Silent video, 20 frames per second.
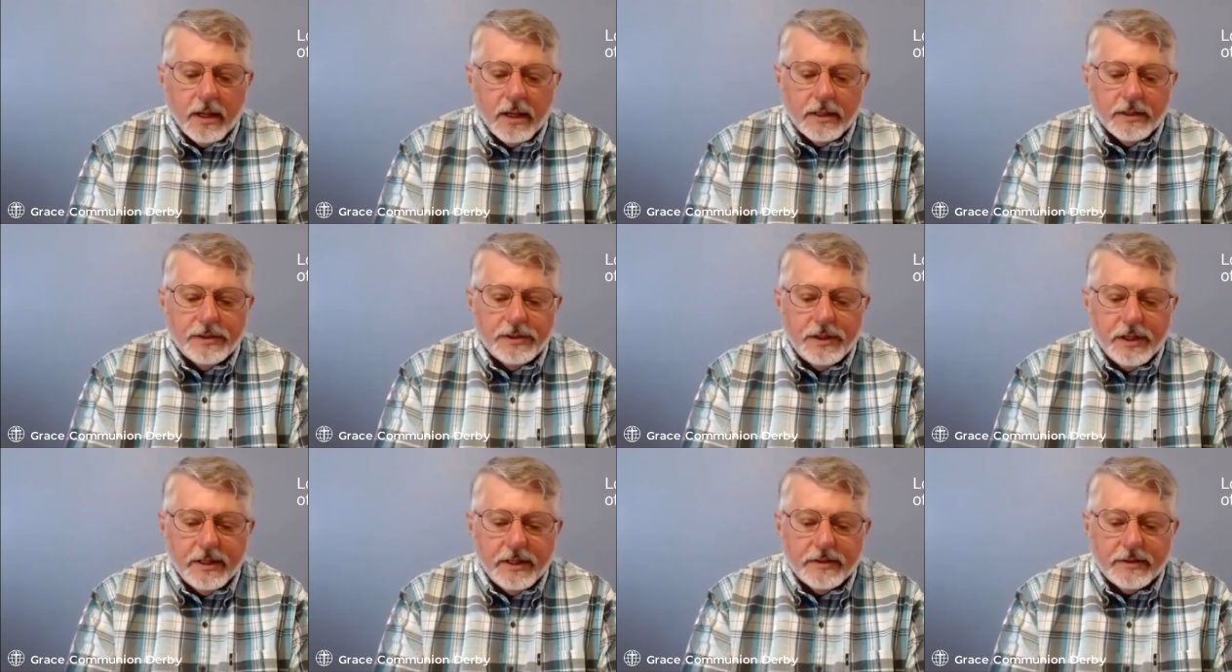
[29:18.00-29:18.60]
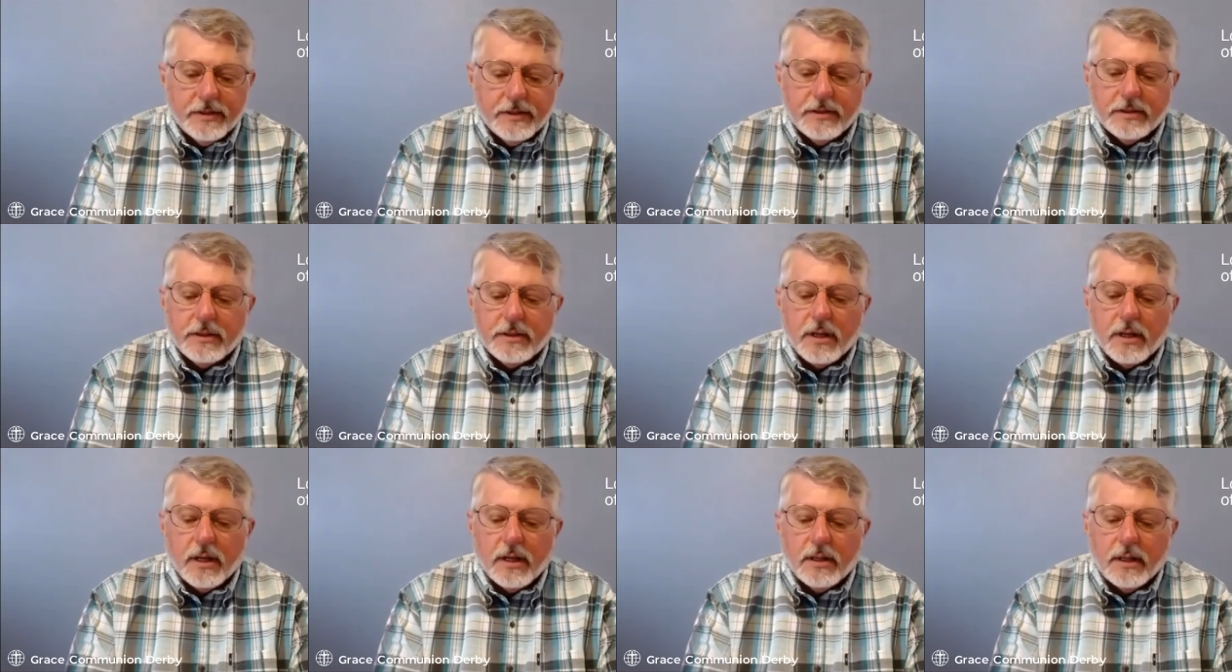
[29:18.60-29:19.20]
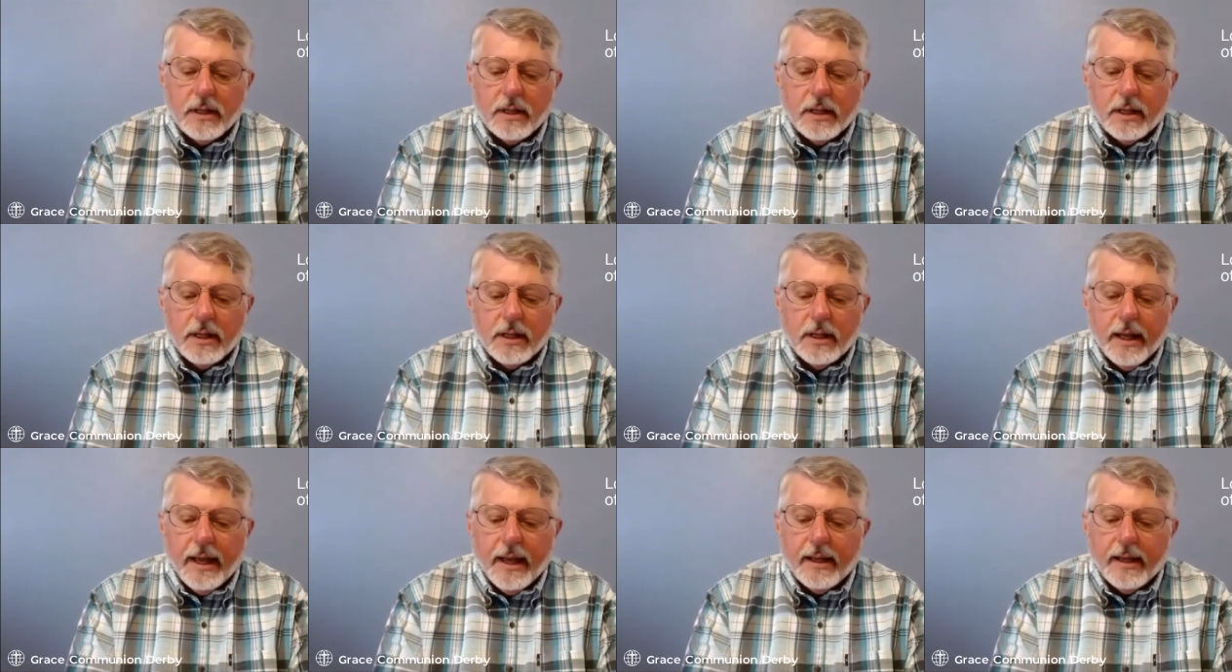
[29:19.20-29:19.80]
Jesus'
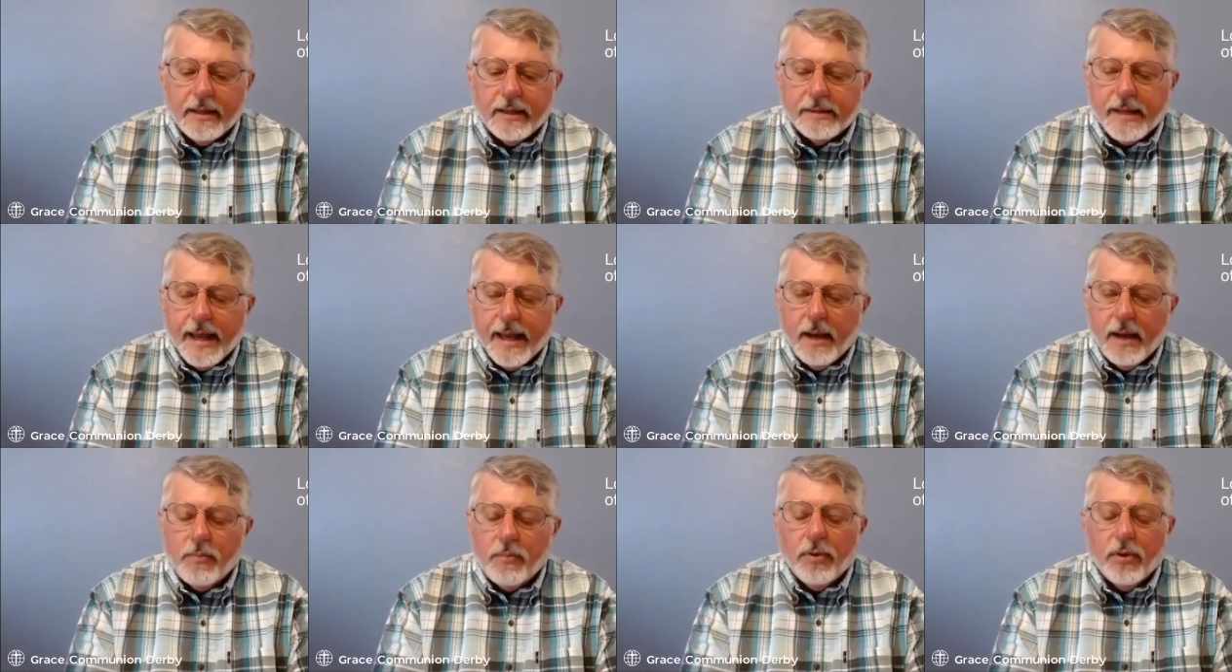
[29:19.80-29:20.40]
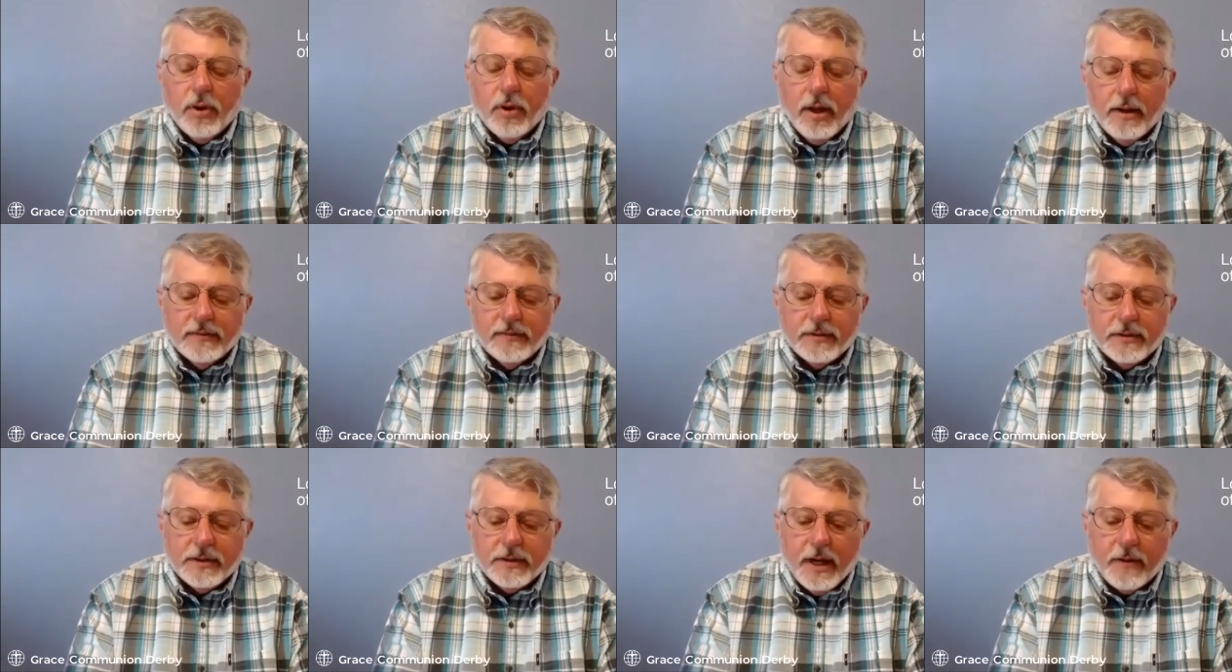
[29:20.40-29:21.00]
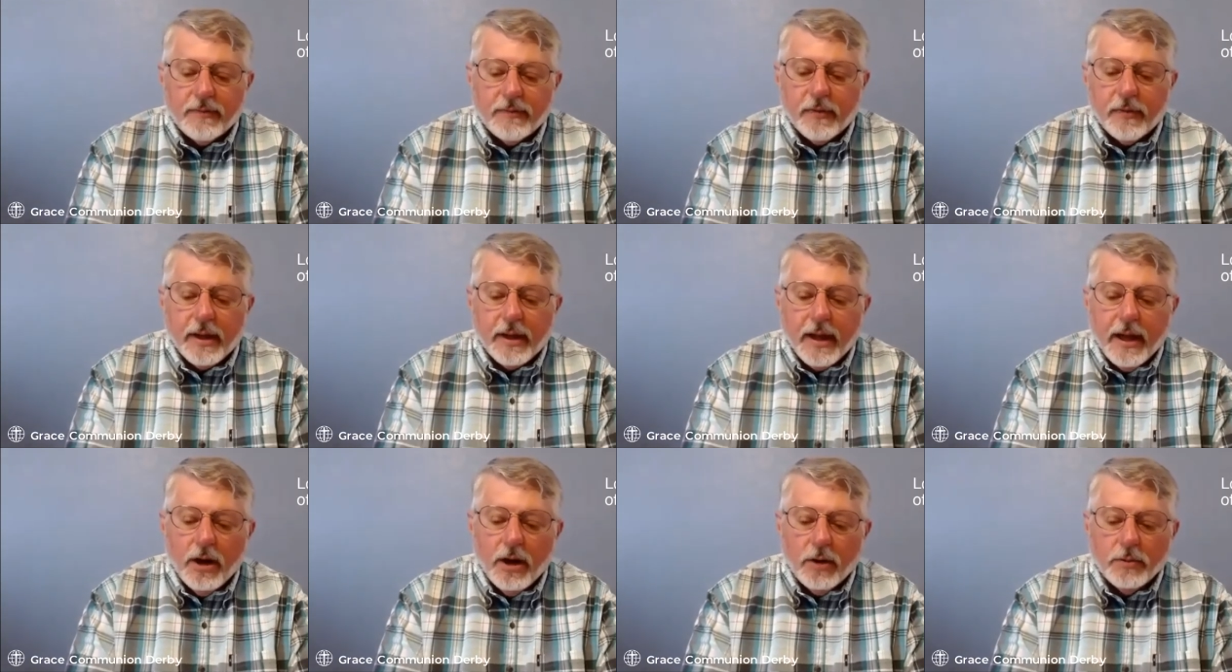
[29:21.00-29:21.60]
example of suffering
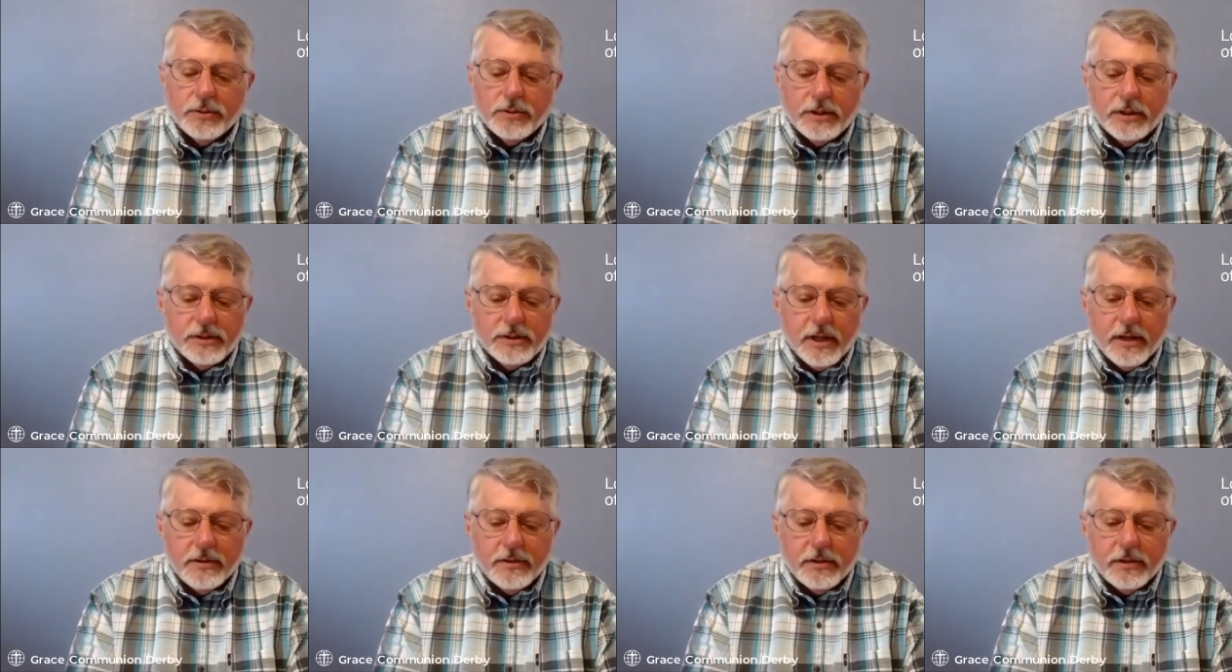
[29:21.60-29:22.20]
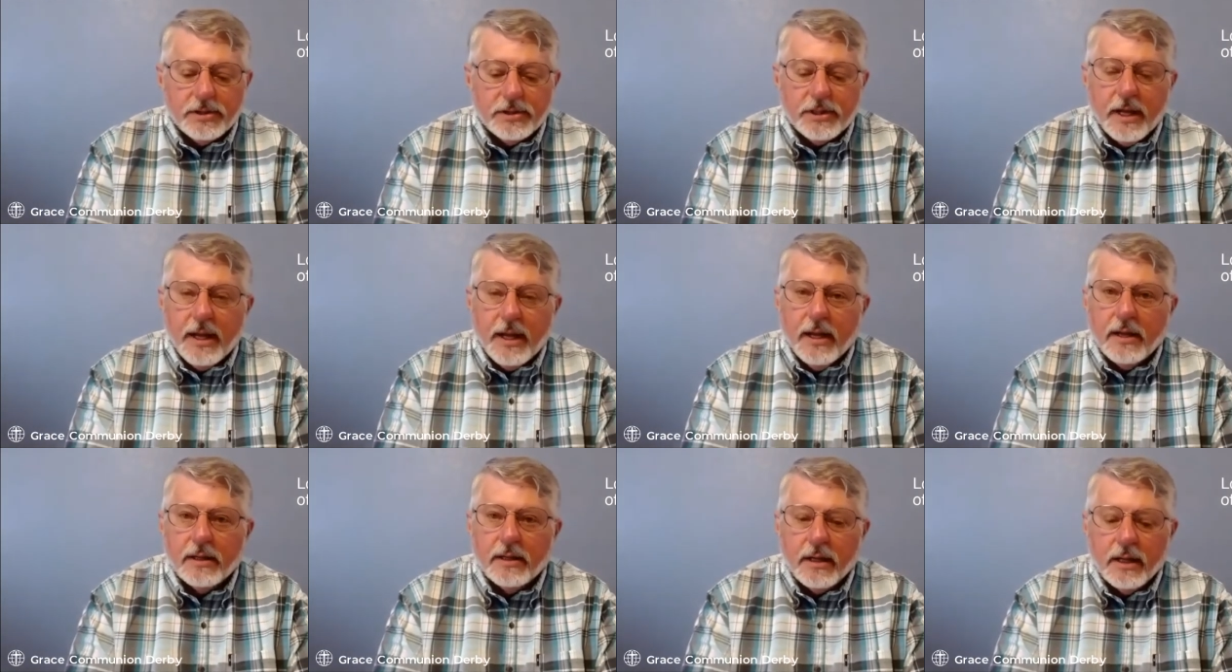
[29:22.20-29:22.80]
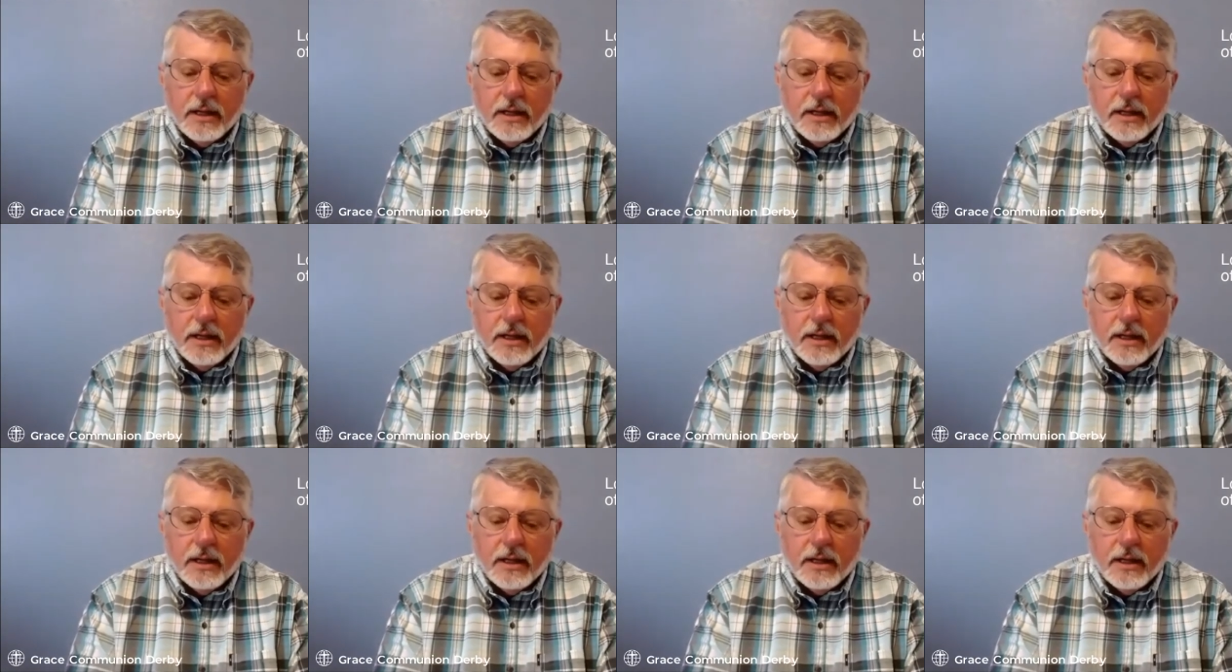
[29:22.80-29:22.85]
helps us understand